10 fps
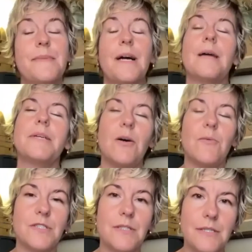I mean,
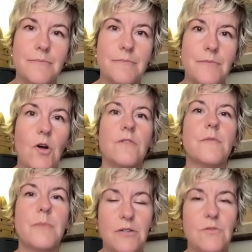obviously, all
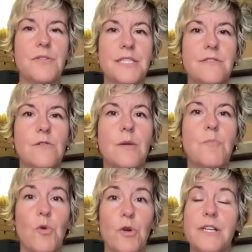of the medical things are
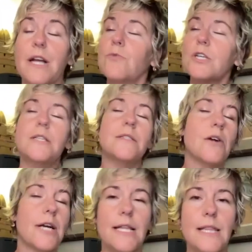important, and we're going to
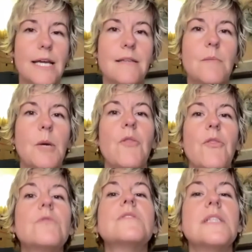talk at length about
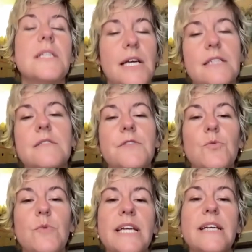those in the next
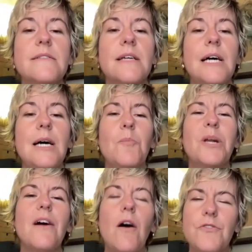few weeks.
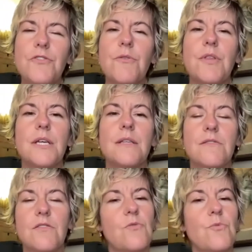But I also think
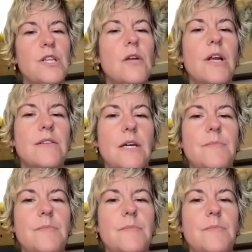this is a really great time